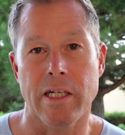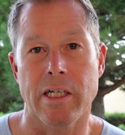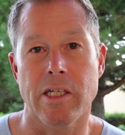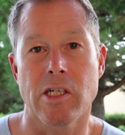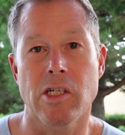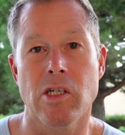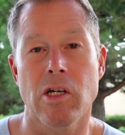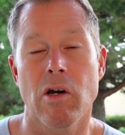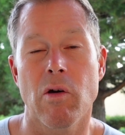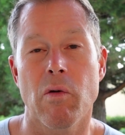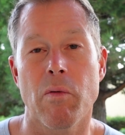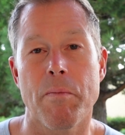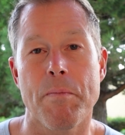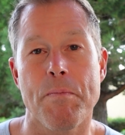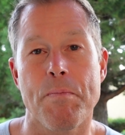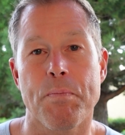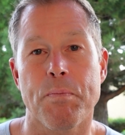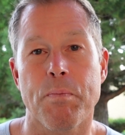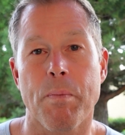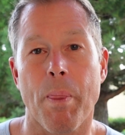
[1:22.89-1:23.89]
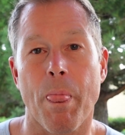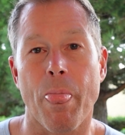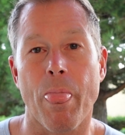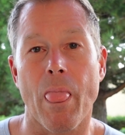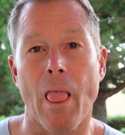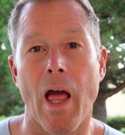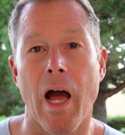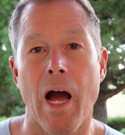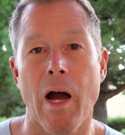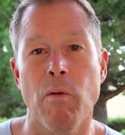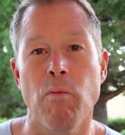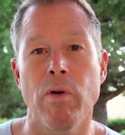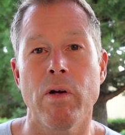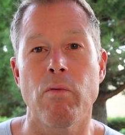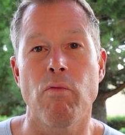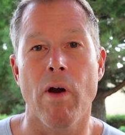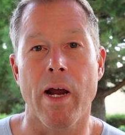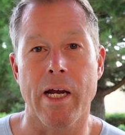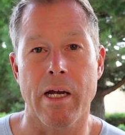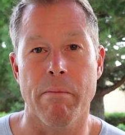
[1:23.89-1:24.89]
So I would
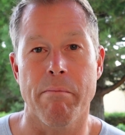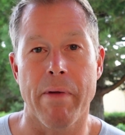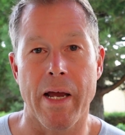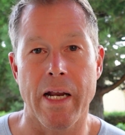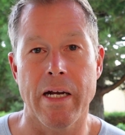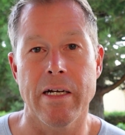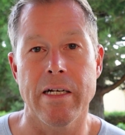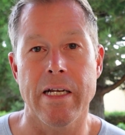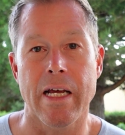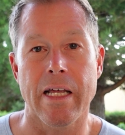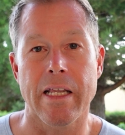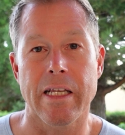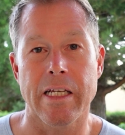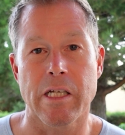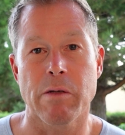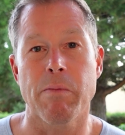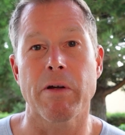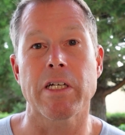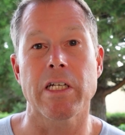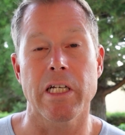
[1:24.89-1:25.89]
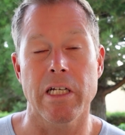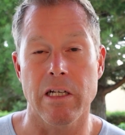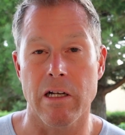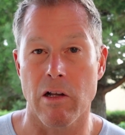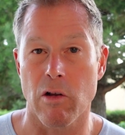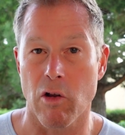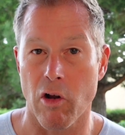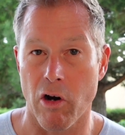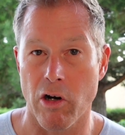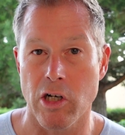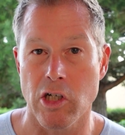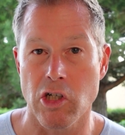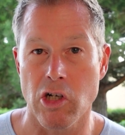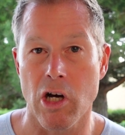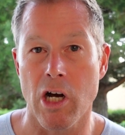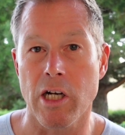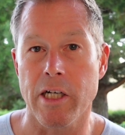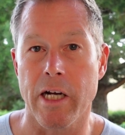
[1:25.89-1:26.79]
recommend, especially a large dog.